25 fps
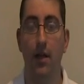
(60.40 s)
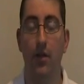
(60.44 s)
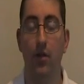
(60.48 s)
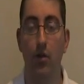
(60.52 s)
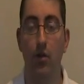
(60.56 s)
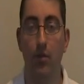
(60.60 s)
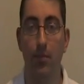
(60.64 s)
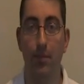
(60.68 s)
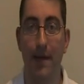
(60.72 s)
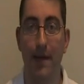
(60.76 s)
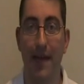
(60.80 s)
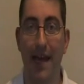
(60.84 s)
and I
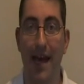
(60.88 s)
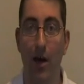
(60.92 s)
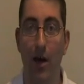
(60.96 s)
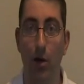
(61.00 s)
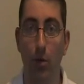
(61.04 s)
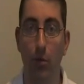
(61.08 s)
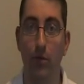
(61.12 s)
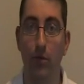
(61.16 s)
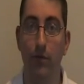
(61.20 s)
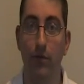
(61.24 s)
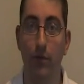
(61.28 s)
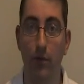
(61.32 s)
thought it would be
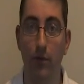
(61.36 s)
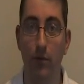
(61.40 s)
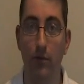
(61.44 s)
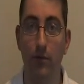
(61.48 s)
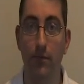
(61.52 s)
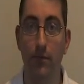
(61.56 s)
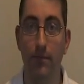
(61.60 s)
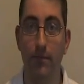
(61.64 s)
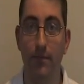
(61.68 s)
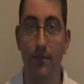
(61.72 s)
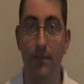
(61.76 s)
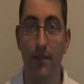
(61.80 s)

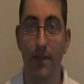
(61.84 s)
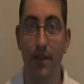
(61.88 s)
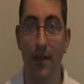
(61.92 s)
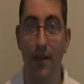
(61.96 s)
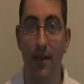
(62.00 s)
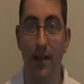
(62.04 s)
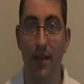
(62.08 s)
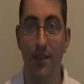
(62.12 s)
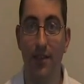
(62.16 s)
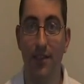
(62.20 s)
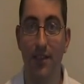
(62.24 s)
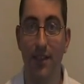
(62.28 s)
helpful
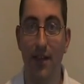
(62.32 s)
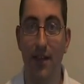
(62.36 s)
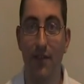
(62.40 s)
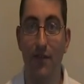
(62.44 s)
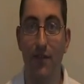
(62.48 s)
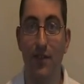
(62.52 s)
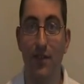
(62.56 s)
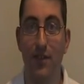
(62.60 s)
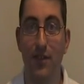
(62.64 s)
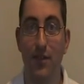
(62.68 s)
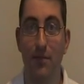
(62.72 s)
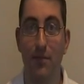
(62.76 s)
to
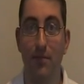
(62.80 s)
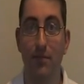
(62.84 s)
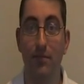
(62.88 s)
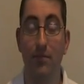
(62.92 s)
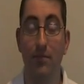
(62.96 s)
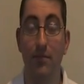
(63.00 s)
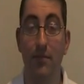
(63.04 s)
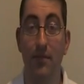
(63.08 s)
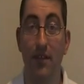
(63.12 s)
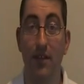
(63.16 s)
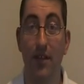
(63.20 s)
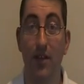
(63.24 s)
give you
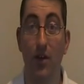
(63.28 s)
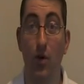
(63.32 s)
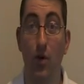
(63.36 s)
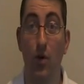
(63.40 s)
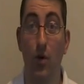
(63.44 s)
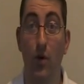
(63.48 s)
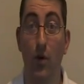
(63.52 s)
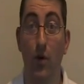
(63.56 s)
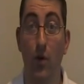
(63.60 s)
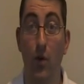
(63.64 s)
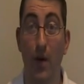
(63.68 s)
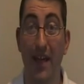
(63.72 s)
some
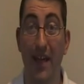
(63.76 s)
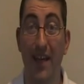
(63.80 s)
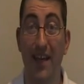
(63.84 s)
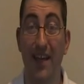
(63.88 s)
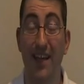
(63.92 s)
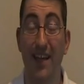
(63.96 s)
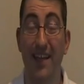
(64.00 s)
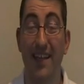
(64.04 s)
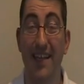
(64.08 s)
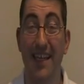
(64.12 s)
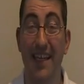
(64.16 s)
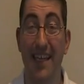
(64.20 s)

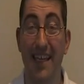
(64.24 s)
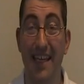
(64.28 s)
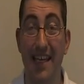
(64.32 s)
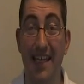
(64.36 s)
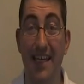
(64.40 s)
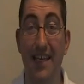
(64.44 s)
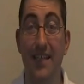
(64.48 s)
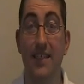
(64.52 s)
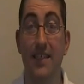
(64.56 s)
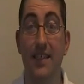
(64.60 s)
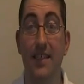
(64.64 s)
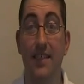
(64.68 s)
quick and
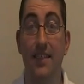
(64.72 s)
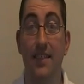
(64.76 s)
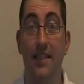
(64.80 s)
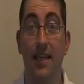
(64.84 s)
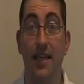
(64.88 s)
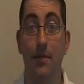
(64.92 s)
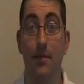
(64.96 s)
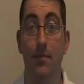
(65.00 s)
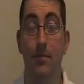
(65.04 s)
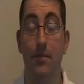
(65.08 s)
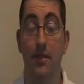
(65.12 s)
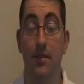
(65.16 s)
easy
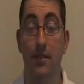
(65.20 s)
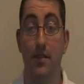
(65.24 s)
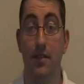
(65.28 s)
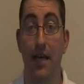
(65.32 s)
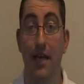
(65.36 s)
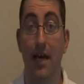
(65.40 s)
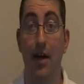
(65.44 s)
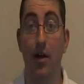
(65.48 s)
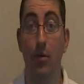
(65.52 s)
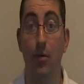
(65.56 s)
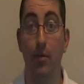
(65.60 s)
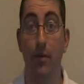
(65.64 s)
tips
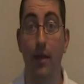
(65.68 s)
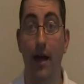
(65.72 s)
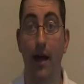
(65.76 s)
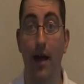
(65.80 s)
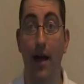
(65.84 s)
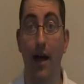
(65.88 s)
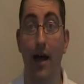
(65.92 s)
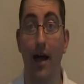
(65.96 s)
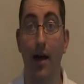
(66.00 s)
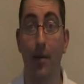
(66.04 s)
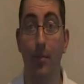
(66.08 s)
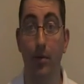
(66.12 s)
to help
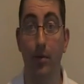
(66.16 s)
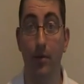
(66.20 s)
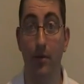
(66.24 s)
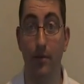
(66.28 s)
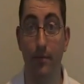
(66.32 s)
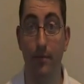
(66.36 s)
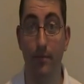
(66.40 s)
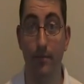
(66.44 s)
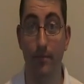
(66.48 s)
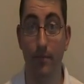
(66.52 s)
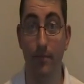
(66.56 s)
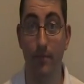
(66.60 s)
that
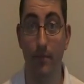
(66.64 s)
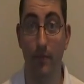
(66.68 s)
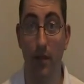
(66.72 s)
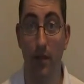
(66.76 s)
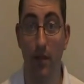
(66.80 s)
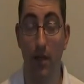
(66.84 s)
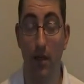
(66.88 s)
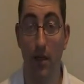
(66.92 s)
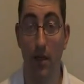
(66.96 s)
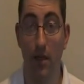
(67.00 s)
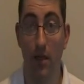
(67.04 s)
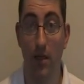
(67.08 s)
happen,
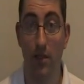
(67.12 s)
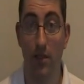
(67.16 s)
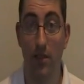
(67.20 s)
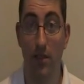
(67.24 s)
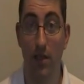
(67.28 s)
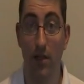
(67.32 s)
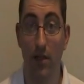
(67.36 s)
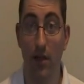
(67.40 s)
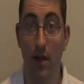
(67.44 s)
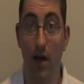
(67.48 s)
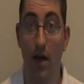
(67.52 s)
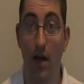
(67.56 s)

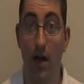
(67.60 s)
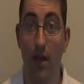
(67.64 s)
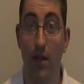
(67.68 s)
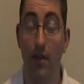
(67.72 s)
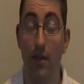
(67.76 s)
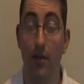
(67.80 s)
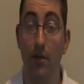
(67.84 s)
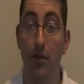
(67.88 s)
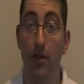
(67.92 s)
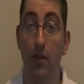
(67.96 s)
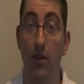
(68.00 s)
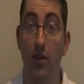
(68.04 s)
so that
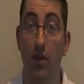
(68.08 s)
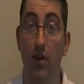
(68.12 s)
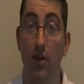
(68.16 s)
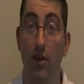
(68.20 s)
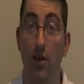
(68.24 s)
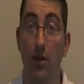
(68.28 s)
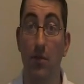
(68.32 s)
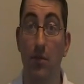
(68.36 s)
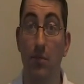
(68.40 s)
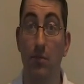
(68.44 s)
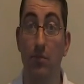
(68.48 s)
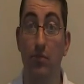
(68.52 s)
either
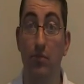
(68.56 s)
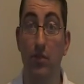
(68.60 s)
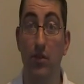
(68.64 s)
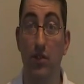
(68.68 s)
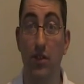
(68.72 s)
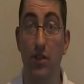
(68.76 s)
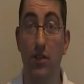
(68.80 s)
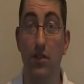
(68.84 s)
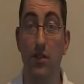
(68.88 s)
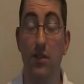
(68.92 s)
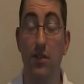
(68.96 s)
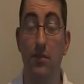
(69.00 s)
you can
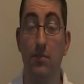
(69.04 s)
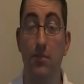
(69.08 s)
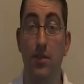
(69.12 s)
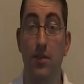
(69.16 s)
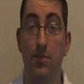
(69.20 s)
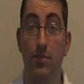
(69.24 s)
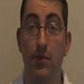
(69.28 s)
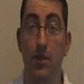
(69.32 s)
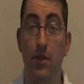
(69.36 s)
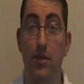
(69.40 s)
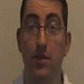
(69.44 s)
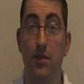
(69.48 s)
produce some
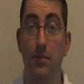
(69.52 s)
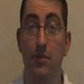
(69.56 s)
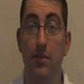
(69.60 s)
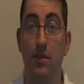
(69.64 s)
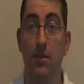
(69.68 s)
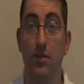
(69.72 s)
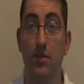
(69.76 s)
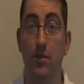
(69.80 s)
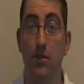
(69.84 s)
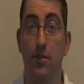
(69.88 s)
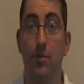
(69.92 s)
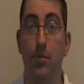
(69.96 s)
sputum
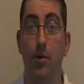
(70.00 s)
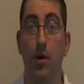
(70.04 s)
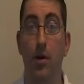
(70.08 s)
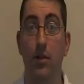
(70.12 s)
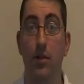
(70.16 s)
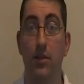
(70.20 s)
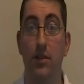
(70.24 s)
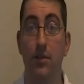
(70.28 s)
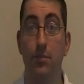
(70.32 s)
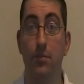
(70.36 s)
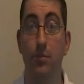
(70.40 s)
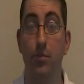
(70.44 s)
into a
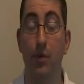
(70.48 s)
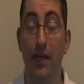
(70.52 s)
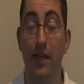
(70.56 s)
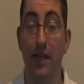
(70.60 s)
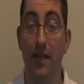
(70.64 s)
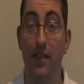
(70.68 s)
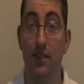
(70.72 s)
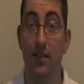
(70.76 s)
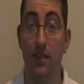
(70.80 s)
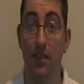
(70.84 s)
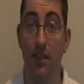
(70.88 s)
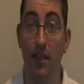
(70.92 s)
pot and
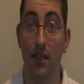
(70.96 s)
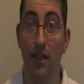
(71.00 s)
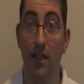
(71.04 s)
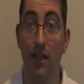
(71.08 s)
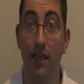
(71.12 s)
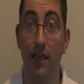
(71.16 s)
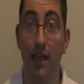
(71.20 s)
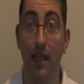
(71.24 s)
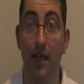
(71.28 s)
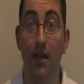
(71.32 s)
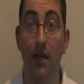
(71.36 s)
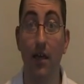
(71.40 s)
bring it to the
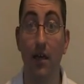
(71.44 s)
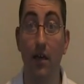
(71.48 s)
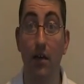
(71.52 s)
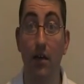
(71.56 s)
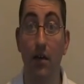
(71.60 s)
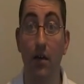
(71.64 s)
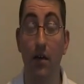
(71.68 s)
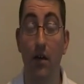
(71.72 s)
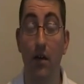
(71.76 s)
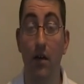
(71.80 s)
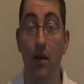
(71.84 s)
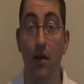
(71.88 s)
clinic
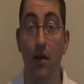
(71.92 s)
